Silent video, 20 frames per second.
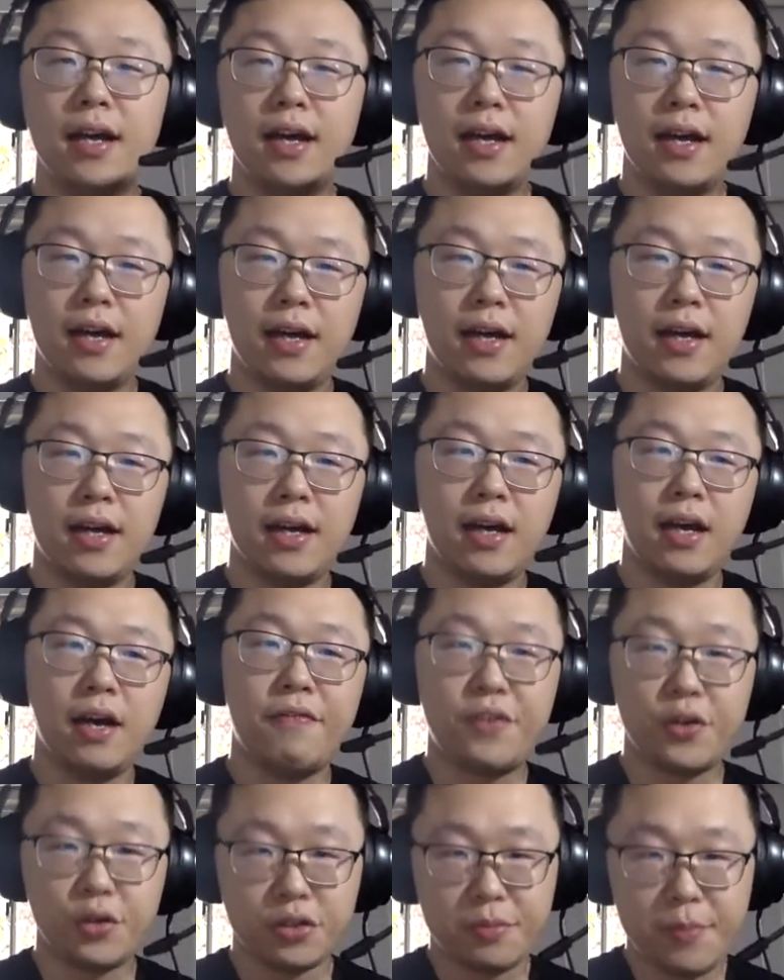a
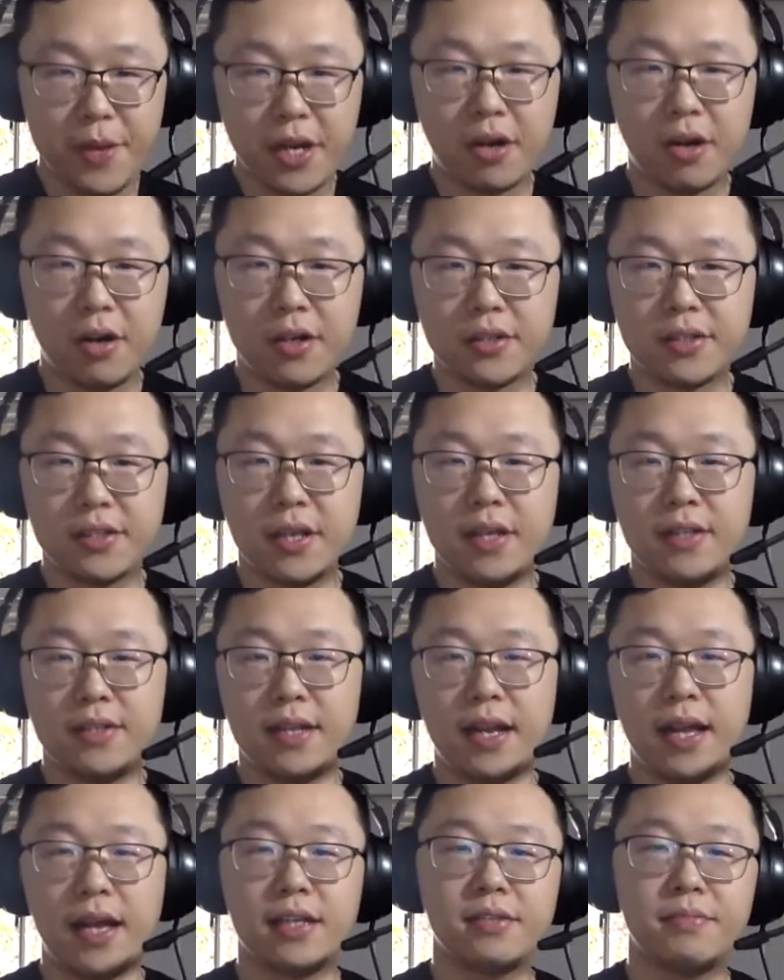few speakers
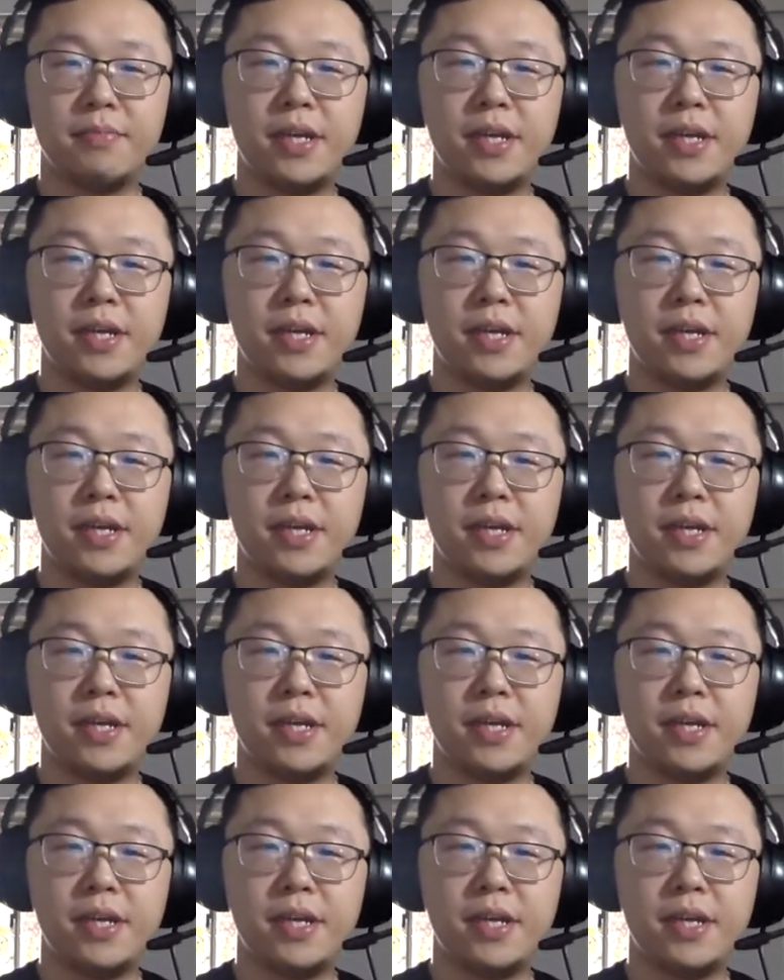that has